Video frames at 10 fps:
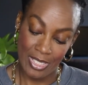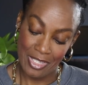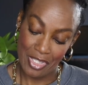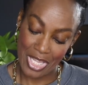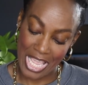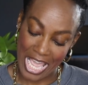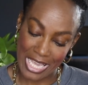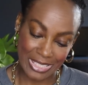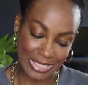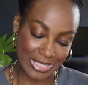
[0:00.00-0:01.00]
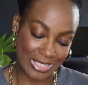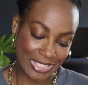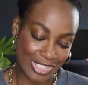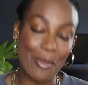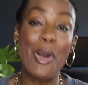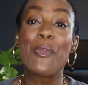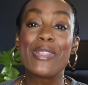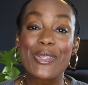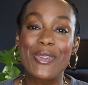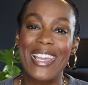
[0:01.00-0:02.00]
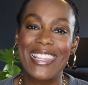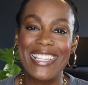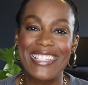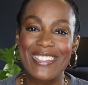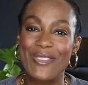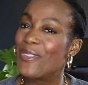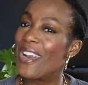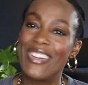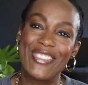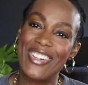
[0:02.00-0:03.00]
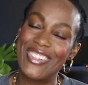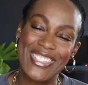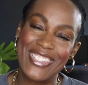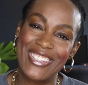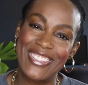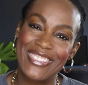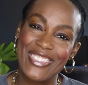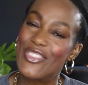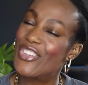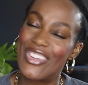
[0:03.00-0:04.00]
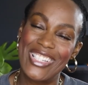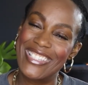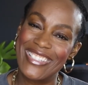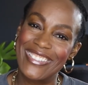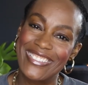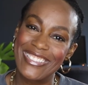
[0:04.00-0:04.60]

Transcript: So yeah, so I'm hoping to wear these very soon, very soon.